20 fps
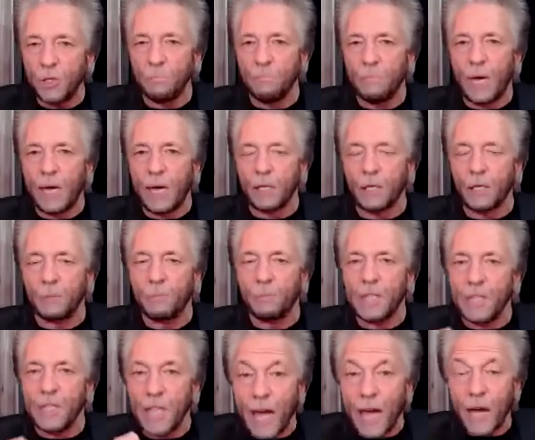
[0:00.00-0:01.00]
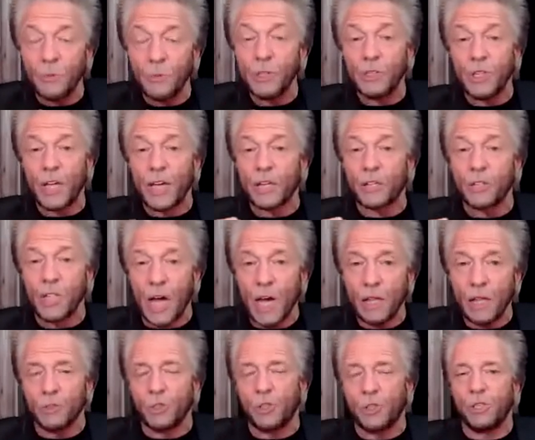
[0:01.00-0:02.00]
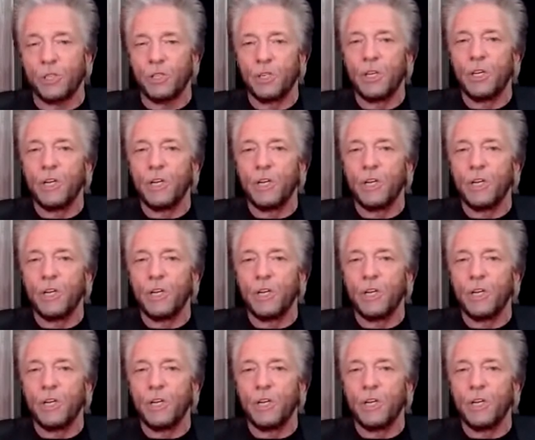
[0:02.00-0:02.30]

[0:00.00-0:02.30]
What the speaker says: battle, but now the technology